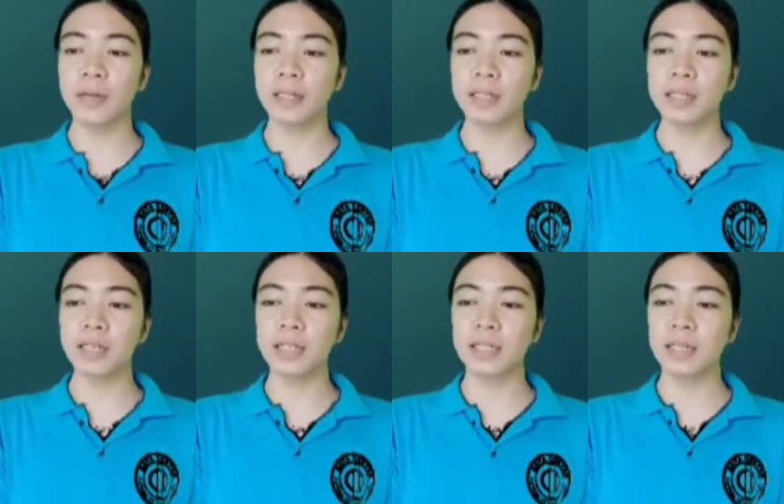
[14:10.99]

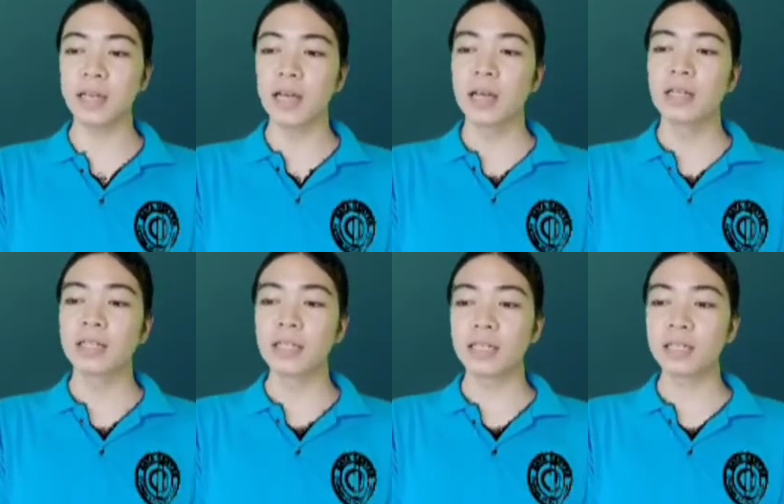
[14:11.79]
messages
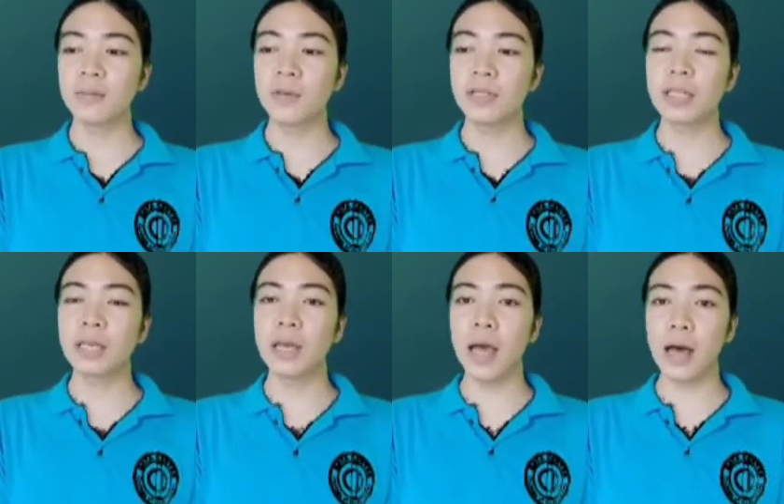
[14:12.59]
system
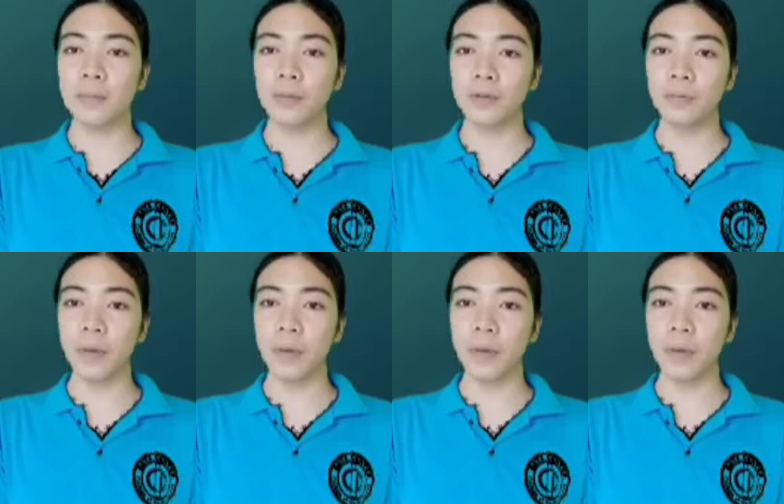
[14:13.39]
using Apple